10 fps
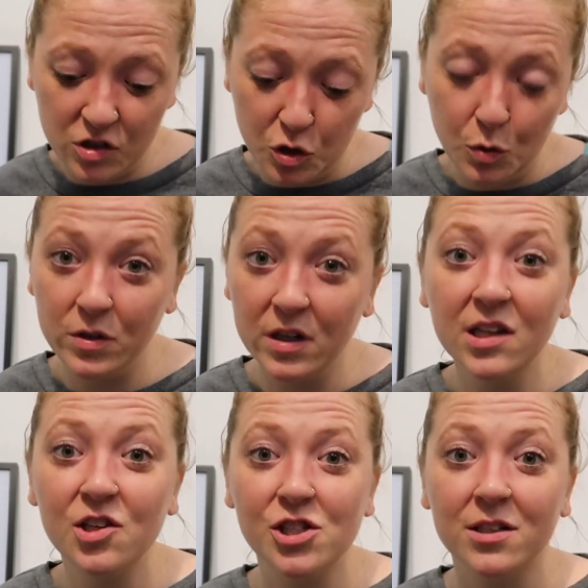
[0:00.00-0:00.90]
due
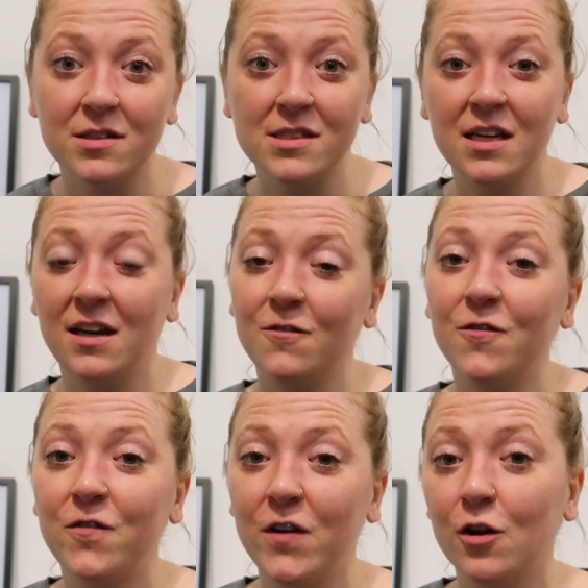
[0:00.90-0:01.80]
diligence
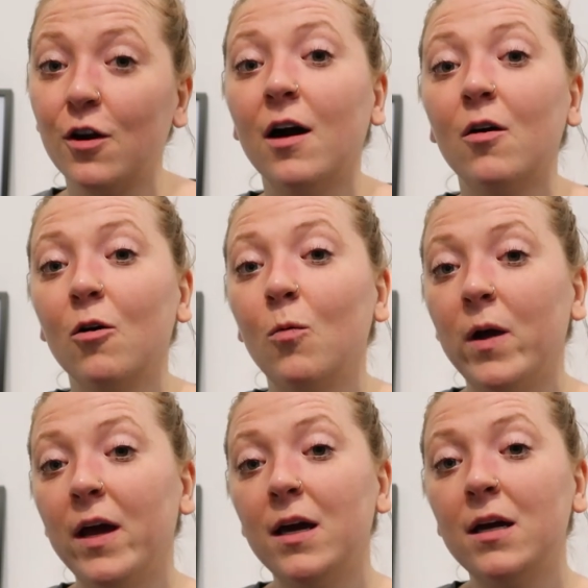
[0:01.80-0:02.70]
and figure out a
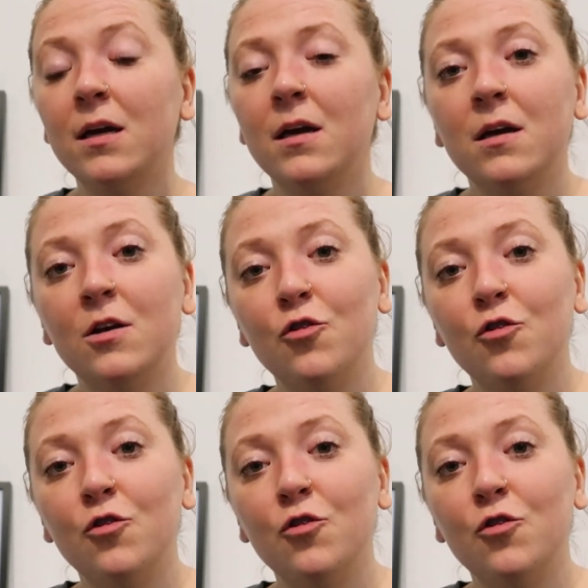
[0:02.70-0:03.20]
way